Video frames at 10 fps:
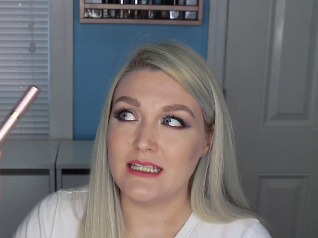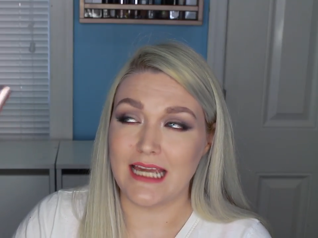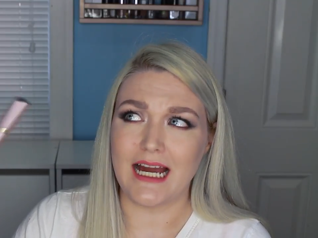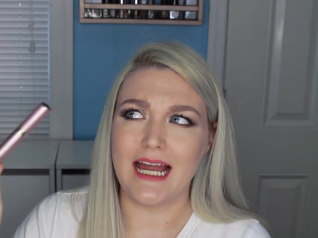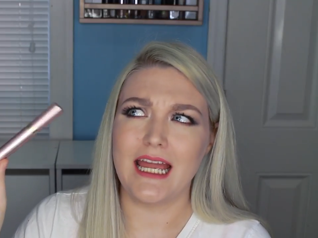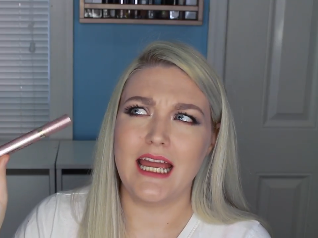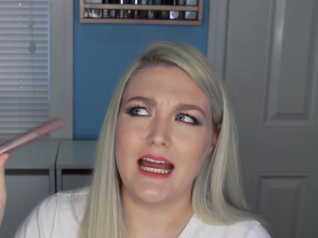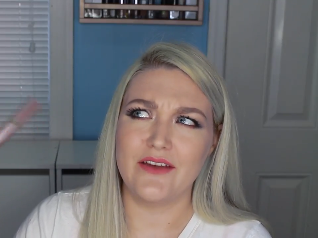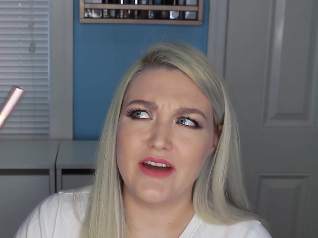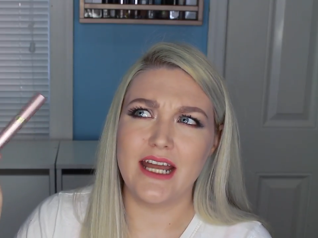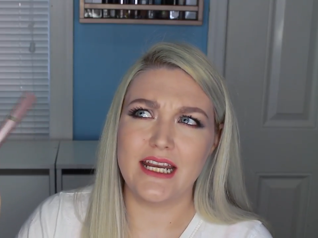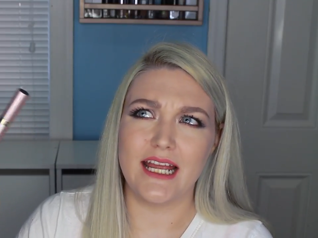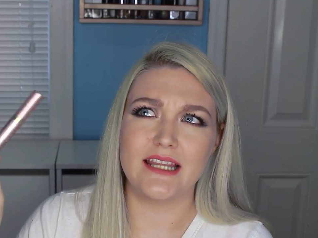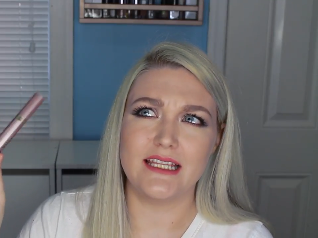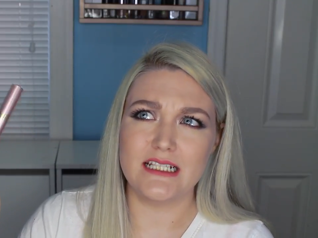Yeah, I've had it
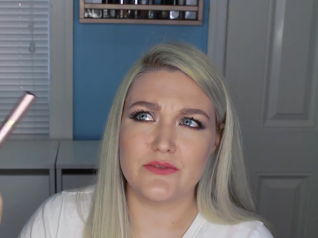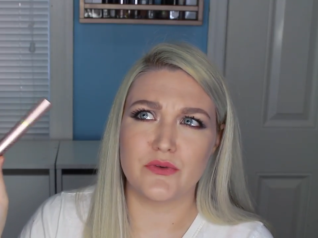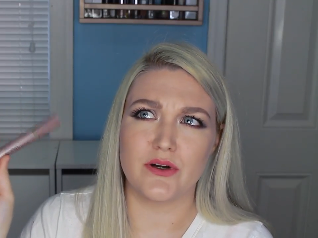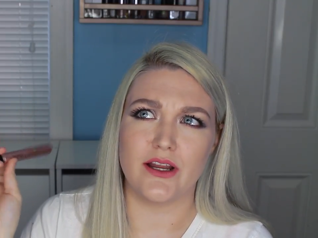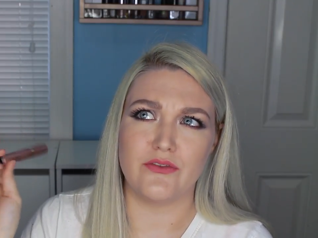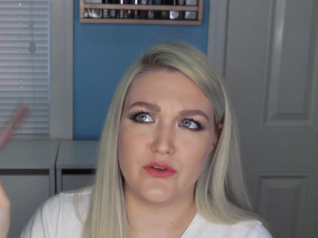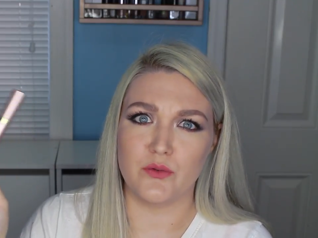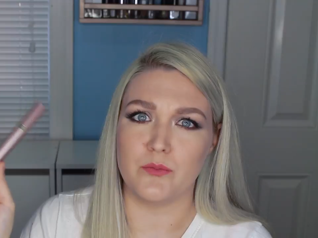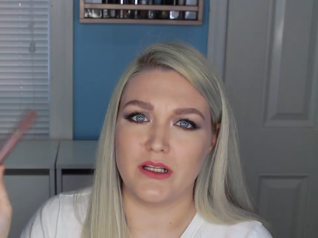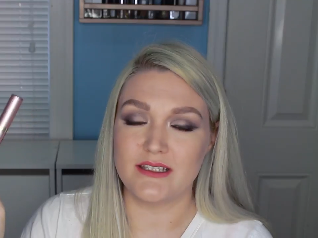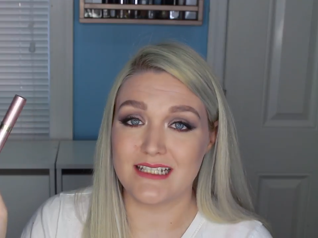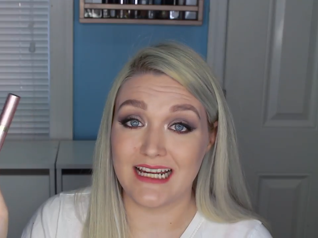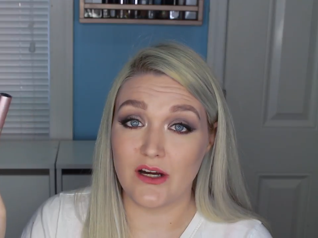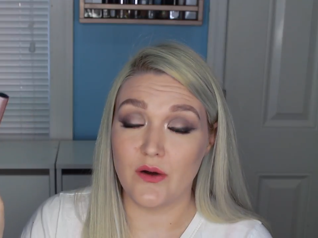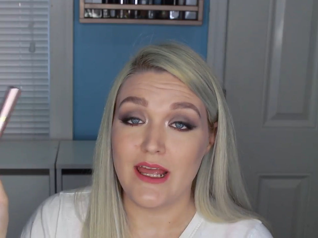at least for a few months
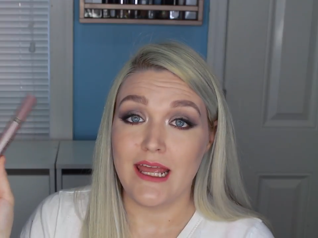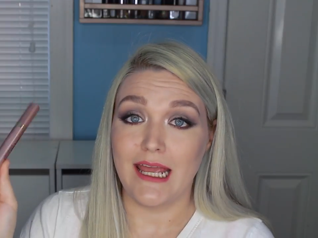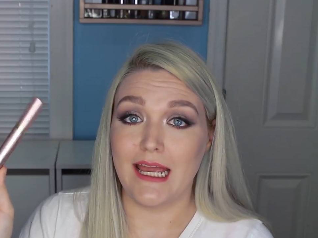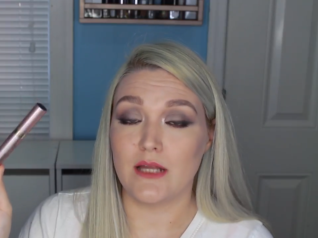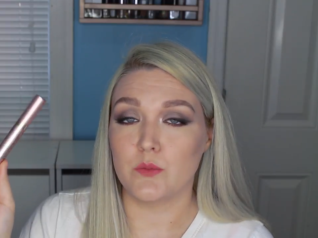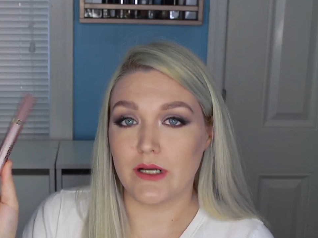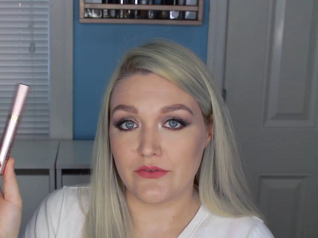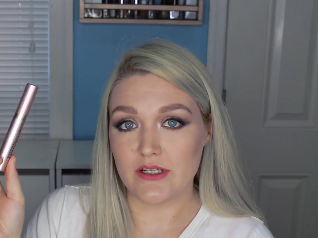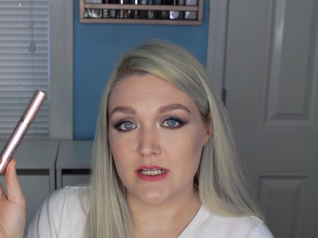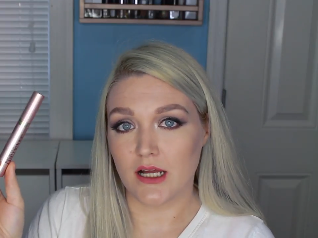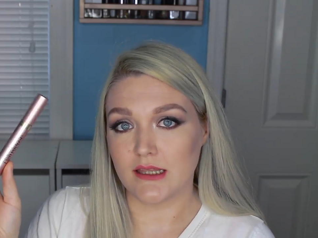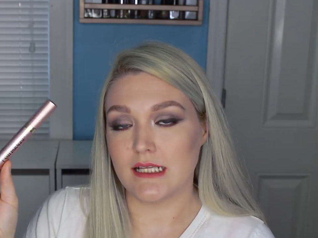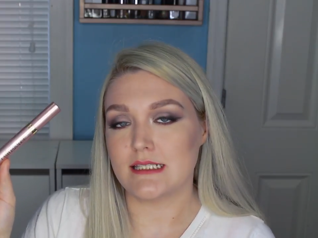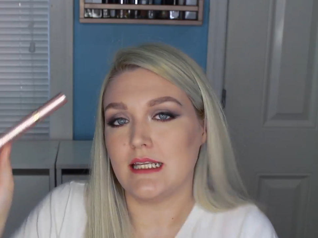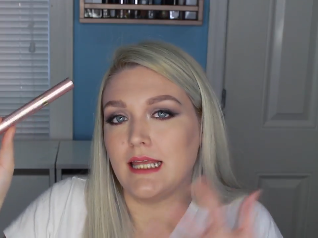now, and when I first got
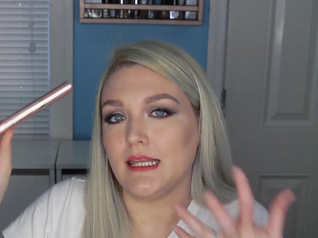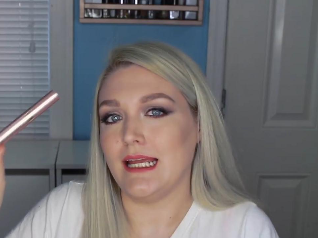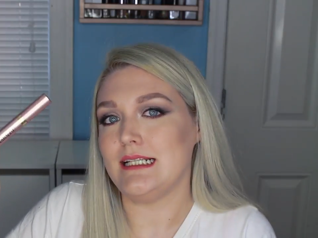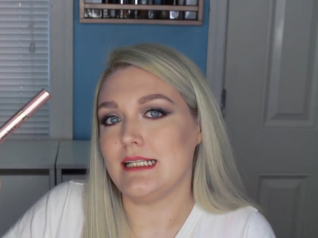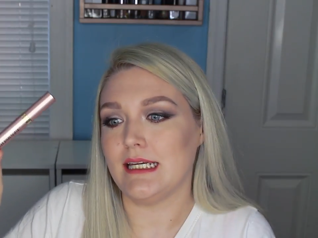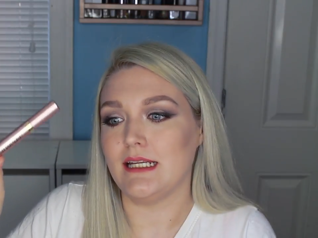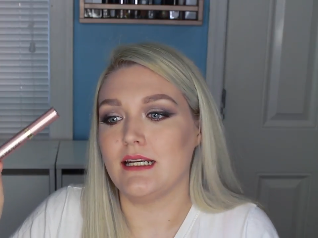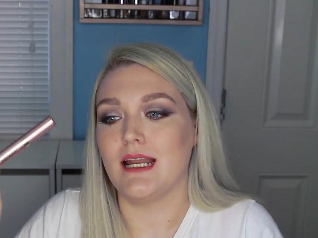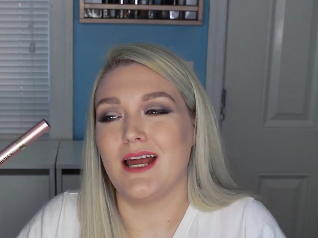this, I liked it.